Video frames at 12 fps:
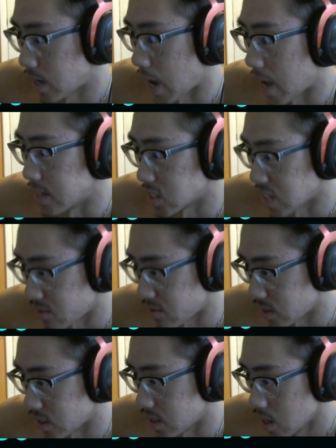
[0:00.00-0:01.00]
and
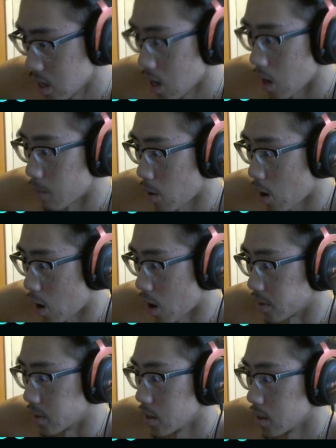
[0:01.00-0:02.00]
safety
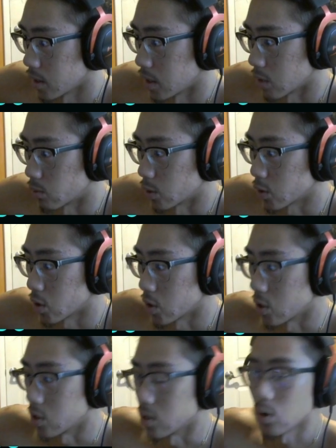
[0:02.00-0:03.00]
upon their
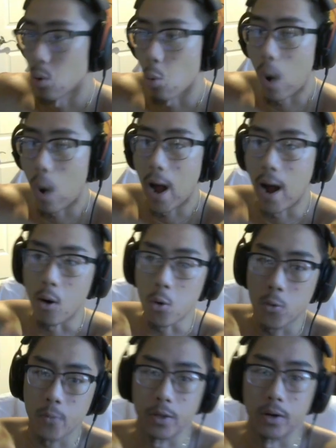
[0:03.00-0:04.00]
return. Wow.
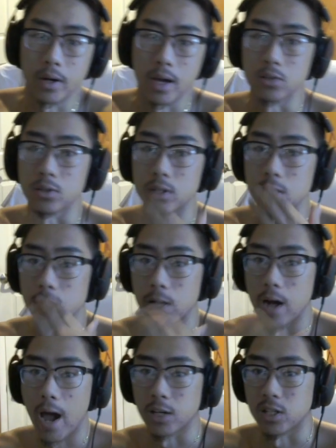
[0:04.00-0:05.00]
Okay, so these are
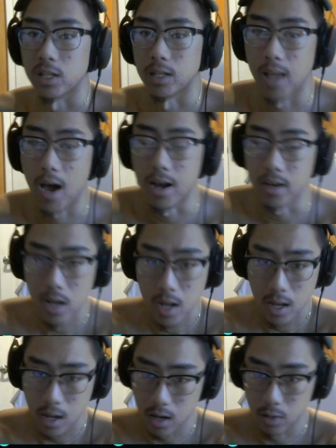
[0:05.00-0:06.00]
actually a lot,
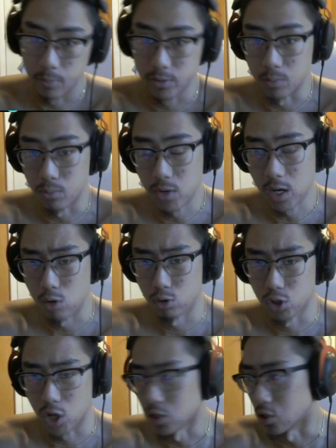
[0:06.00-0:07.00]
some pretty huge
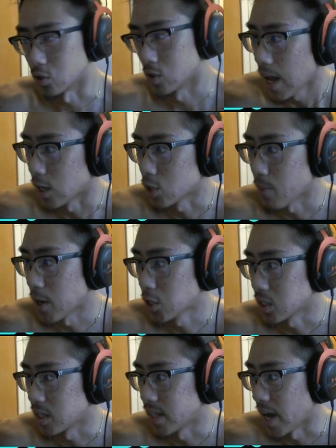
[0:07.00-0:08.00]
changes,
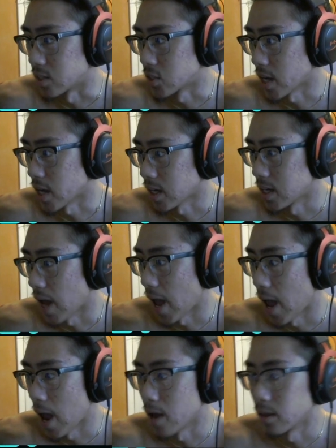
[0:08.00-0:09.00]
especially that second
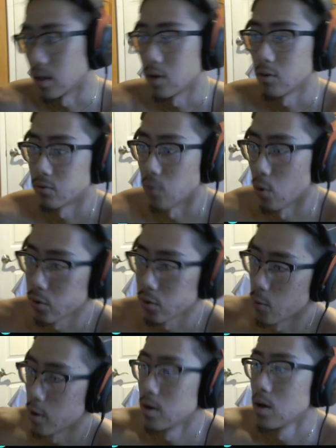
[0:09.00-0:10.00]
and fourth
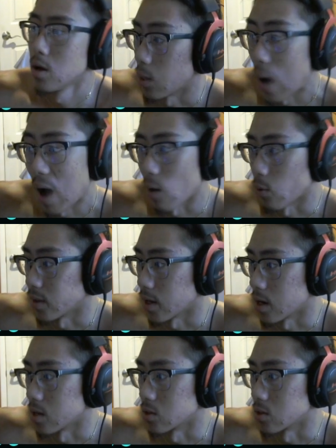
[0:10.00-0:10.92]
one. Wow, that is